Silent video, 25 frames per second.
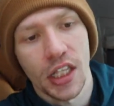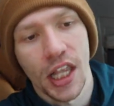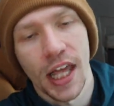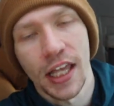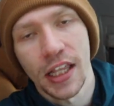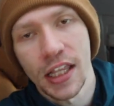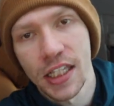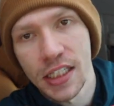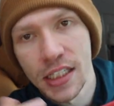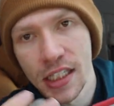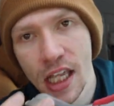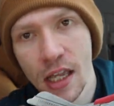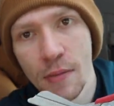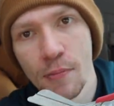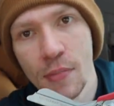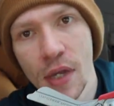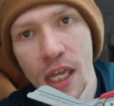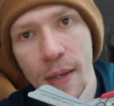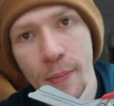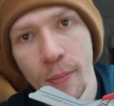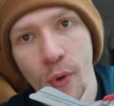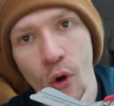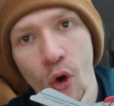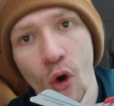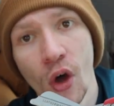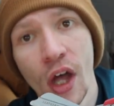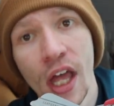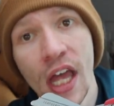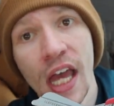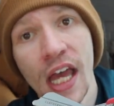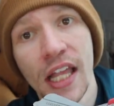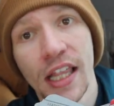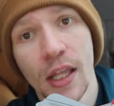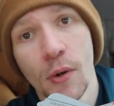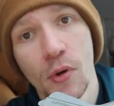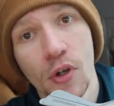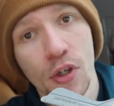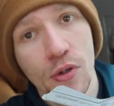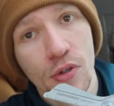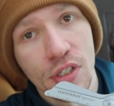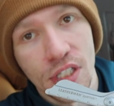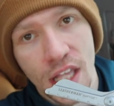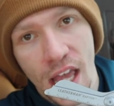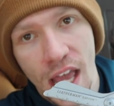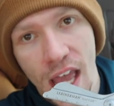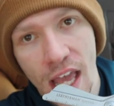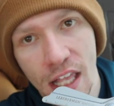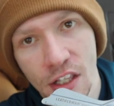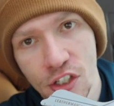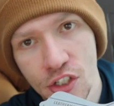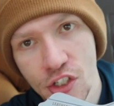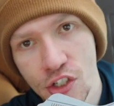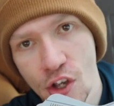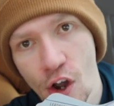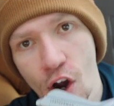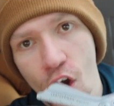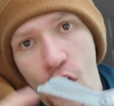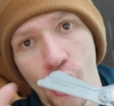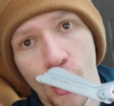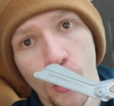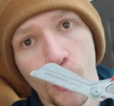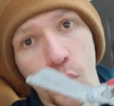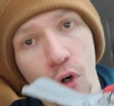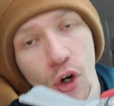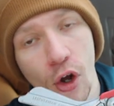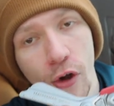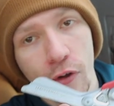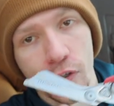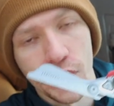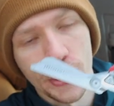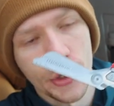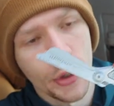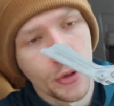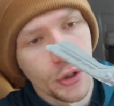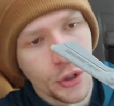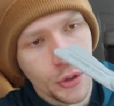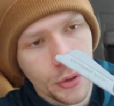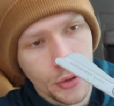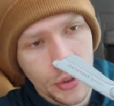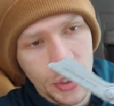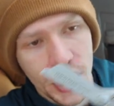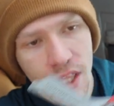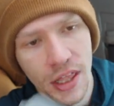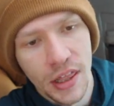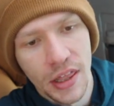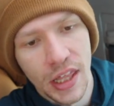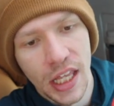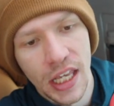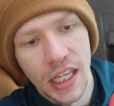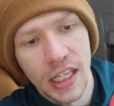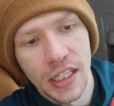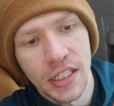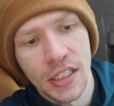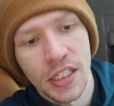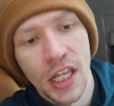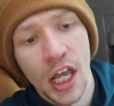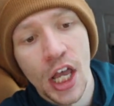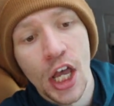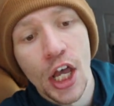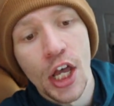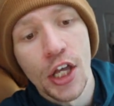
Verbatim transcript: Like the same people that would use the N SAR would also use these.